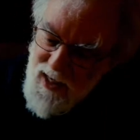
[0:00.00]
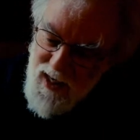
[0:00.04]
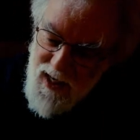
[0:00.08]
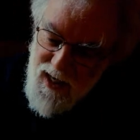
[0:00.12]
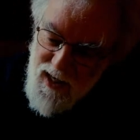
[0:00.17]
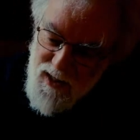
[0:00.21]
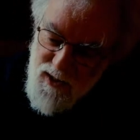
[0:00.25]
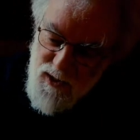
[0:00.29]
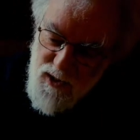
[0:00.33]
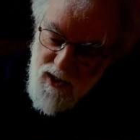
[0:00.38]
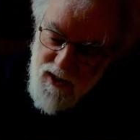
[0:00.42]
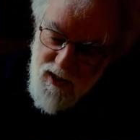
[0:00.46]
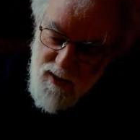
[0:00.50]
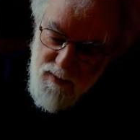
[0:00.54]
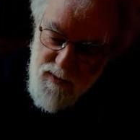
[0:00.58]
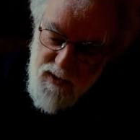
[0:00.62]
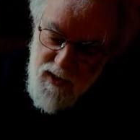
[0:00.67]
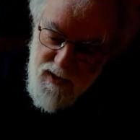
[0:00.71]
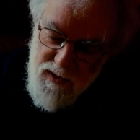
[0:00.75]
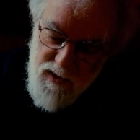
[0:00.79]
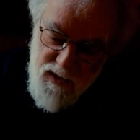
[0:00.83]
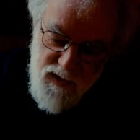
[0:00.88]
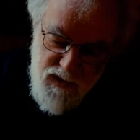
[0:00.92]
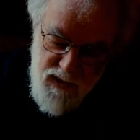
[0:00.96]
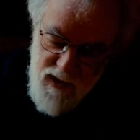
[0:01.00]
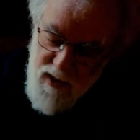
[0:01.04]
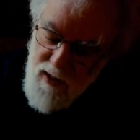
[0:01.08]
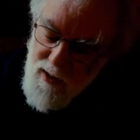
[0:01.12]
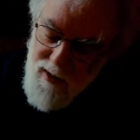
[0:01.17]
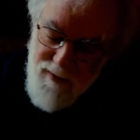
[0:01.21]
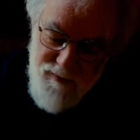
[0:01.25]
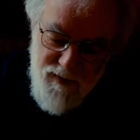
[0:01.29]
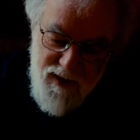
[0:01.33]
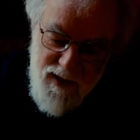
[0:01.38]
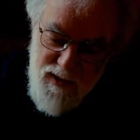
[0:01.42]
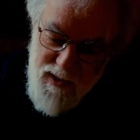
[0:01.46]
And Jacob says, "To see
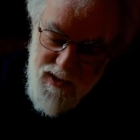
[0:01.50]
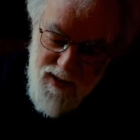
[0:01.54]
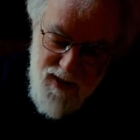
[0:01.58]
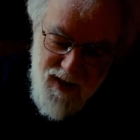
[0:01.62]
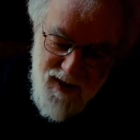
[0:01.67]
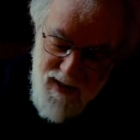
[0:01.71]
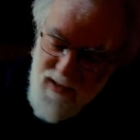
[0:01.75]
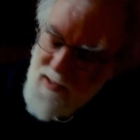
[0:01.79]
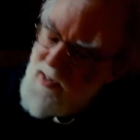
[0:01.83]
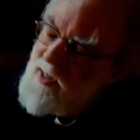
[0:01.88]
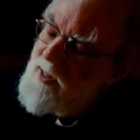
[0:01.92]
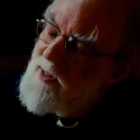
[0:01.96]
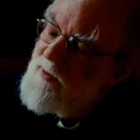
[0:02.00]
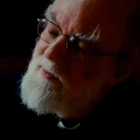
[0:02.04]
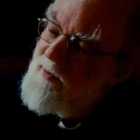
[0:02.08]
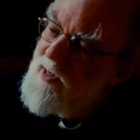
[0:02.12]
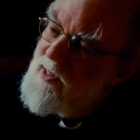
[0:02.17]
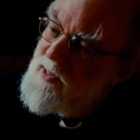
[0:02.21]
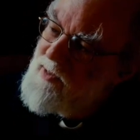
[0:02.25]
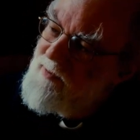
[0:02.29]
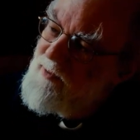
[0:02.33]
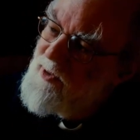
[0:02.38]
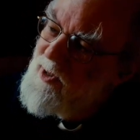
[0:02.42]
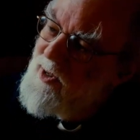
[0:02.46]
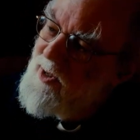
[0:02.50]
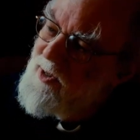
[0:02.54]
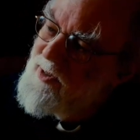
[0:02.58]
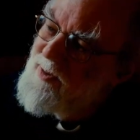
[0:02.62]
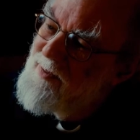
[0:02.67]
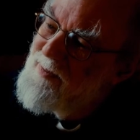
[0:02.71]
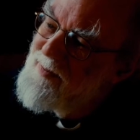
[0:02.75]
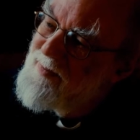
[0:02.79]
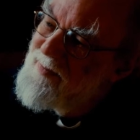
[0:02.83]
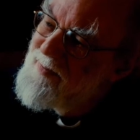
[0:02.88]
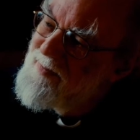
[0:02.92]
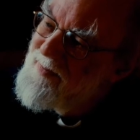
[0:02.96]
your face is like seeing the face of God."
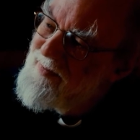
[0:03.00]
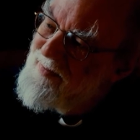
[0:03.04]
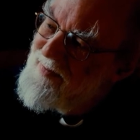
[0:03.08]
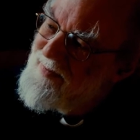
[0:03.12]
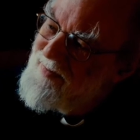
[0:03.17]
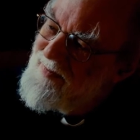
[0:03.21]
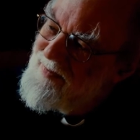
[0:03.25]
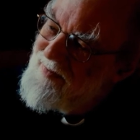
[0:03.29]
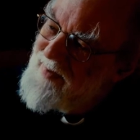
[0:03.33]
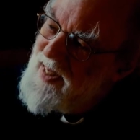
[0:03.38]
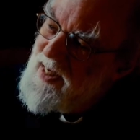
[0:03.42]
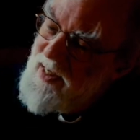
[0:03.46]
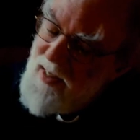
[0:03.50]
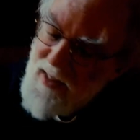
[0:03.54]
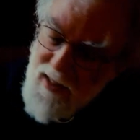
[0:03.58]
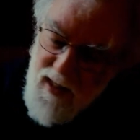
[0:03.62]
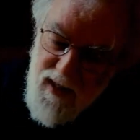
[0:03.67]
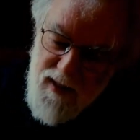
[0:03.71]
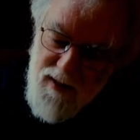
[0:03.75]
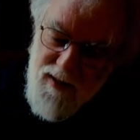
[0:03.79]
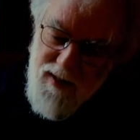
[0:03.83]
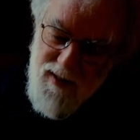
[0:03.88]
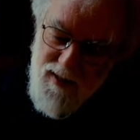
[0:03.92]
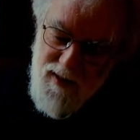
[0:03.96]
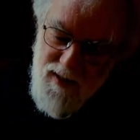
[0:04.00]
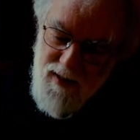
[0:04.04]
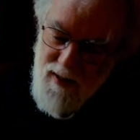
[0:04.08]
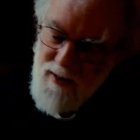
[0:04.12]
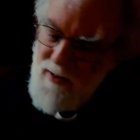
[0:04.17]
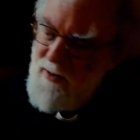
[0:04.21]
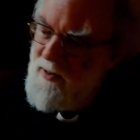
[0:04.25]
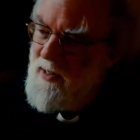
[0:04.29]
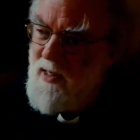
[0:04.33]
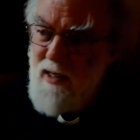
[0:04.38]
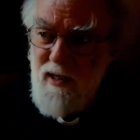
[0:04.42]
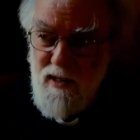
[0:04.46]
Now,
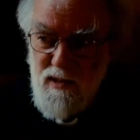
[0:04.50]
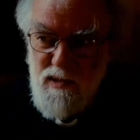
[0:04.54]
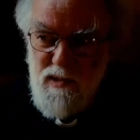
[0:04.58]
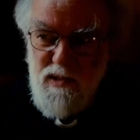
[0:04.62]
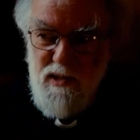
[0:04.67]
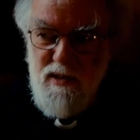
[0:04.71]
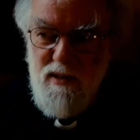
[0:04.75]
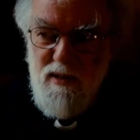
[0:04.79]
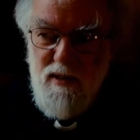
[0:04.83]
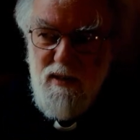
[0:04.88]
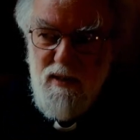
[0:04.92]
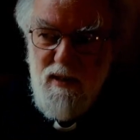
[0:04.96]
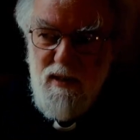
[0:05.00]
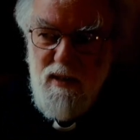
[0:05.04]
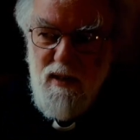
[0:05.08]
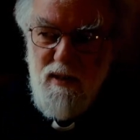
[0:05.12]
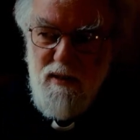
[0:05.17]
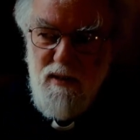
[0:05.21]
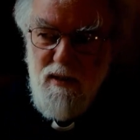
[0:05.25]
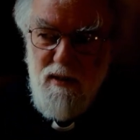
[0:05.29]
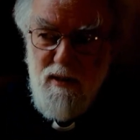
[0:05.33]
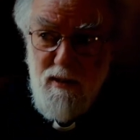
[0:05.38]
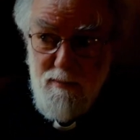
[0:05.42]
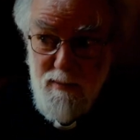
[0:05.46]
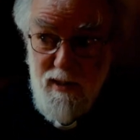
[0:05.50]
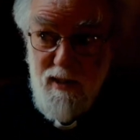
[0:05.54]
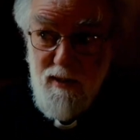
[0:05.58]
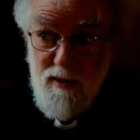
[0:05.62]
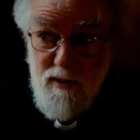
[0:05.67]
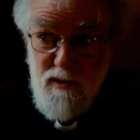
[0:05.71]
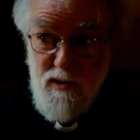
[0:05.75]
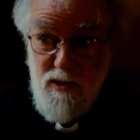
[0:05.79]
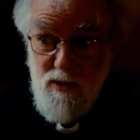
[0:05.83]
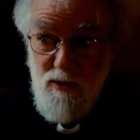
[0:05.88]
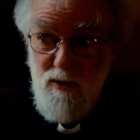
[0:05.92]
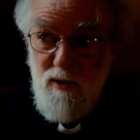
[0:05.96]
these, to me, are the
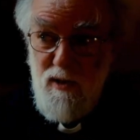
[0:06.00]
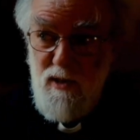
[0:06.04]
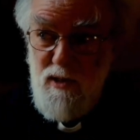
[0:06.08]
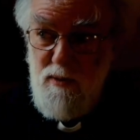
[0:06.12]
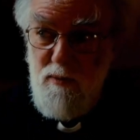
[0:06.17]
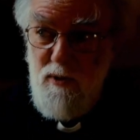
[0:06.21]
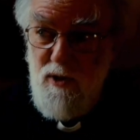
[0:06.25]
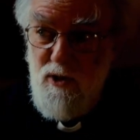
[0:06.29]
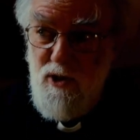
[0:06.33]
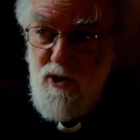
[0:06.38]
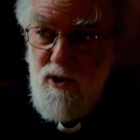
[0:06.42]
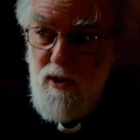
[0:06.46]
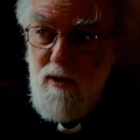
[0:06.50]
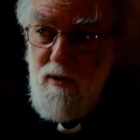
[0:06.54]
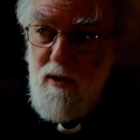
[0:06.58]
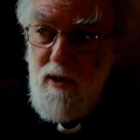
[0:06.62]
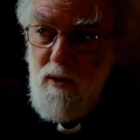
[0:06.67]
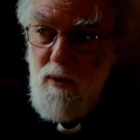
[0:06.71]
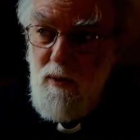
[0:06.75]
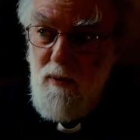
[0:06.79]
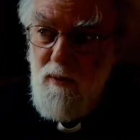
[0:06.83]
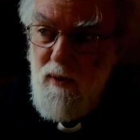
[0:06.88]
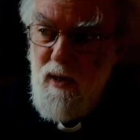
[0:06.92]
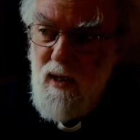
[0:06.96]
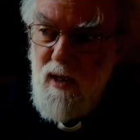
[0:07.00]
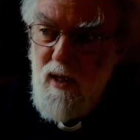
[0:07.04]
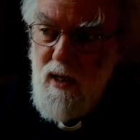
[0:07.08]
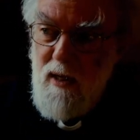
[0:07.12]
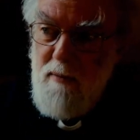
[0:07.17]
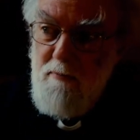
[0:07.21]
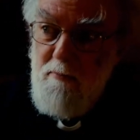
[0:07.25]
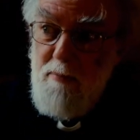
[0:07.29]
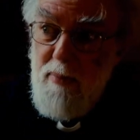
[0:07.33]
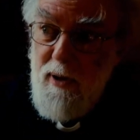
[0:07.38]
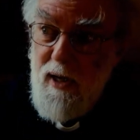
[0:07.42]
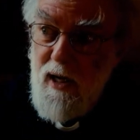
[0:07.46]
stories which show you the
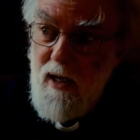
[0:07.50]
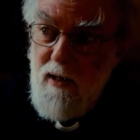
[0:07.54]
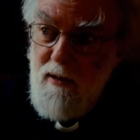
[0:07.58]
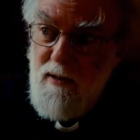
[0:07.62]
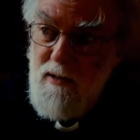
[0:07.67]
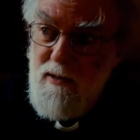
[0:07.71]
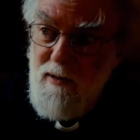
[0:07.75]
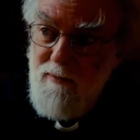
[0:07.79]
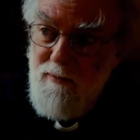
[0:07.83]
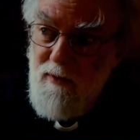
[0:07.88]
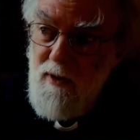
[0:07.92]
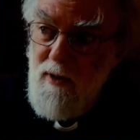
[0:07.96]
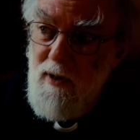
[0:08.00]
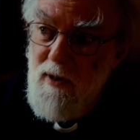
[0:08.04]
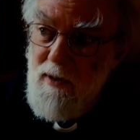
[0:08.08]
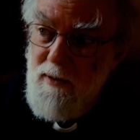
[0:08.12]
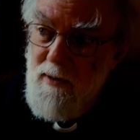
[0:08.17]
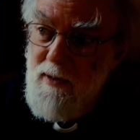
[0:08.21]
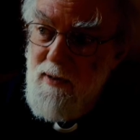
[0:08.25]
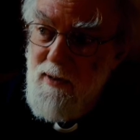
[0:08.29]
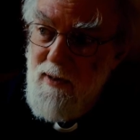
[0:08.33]
impact of God